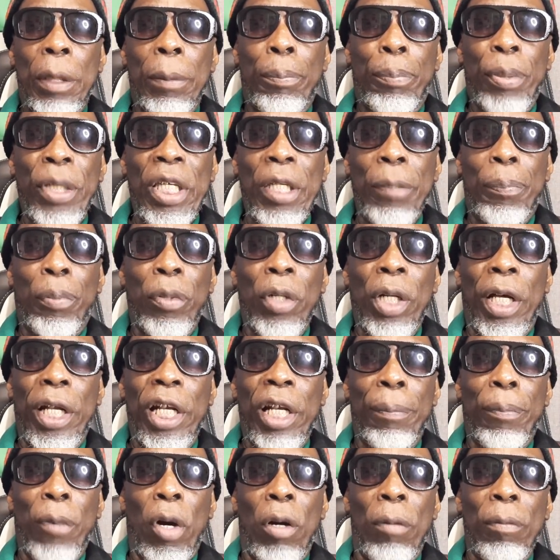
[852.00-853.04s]
People at
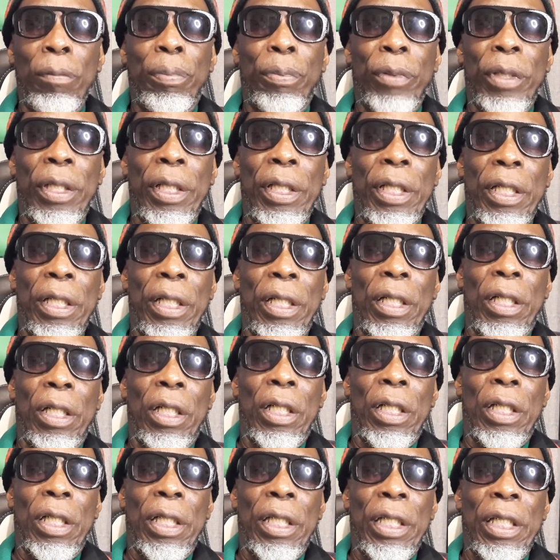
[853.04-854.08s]
the Bump
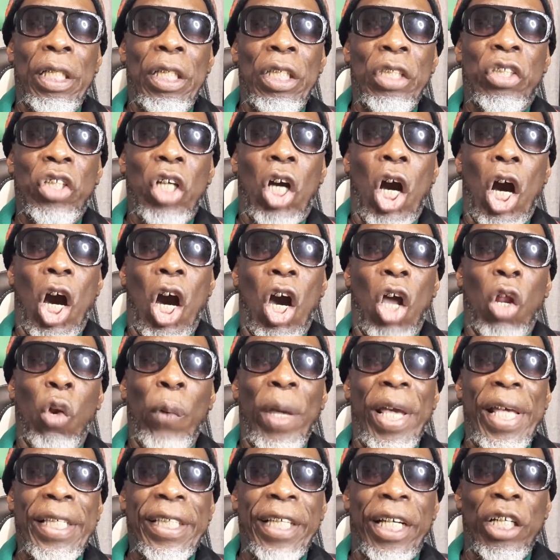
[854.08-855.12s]
is
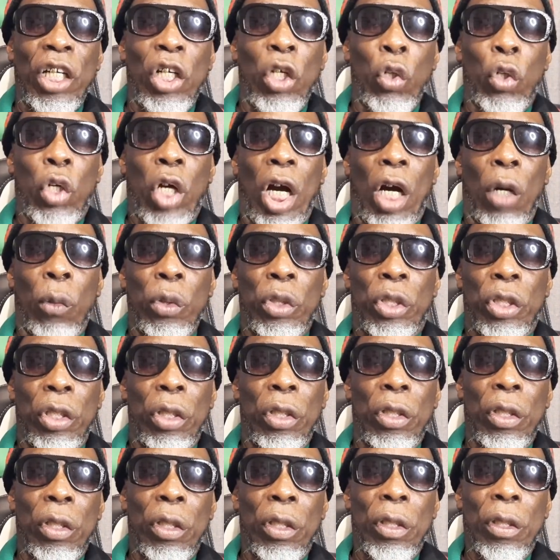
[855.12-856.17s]
always on the lookout
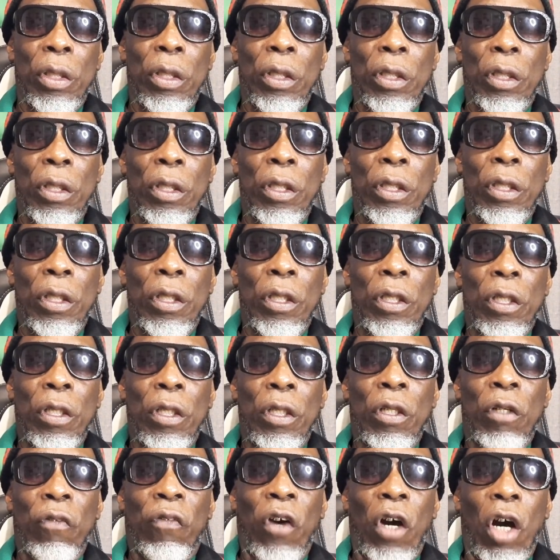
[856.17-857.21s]

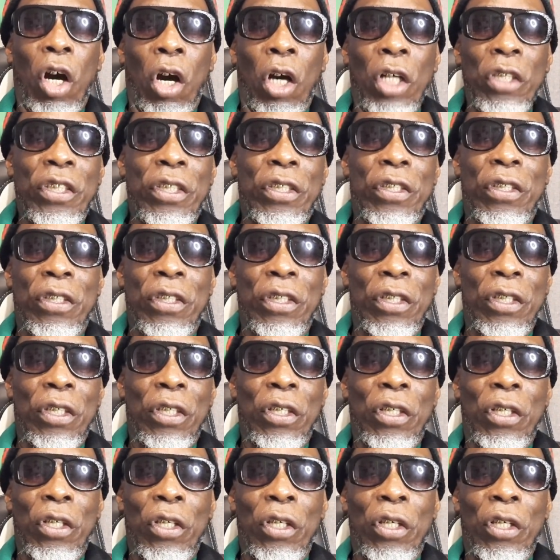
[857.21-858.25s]
for us
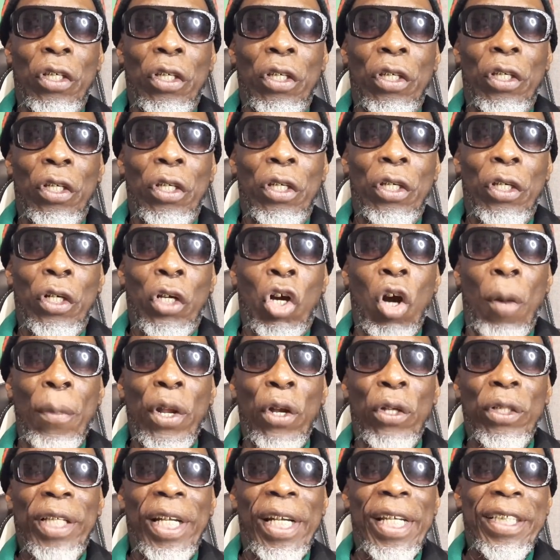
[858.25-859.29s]
coming
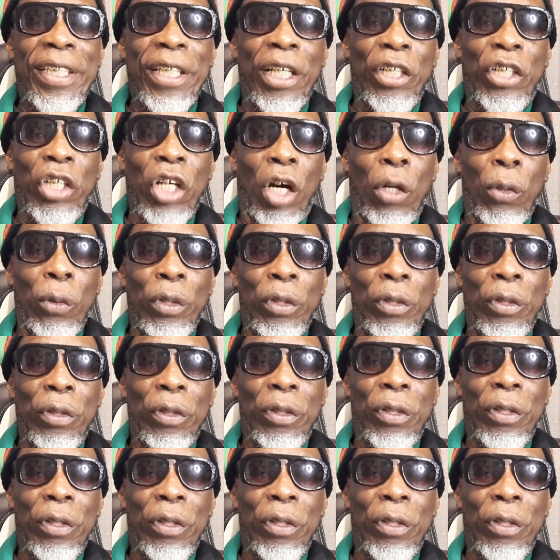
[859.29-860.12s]
out of Lizard Town.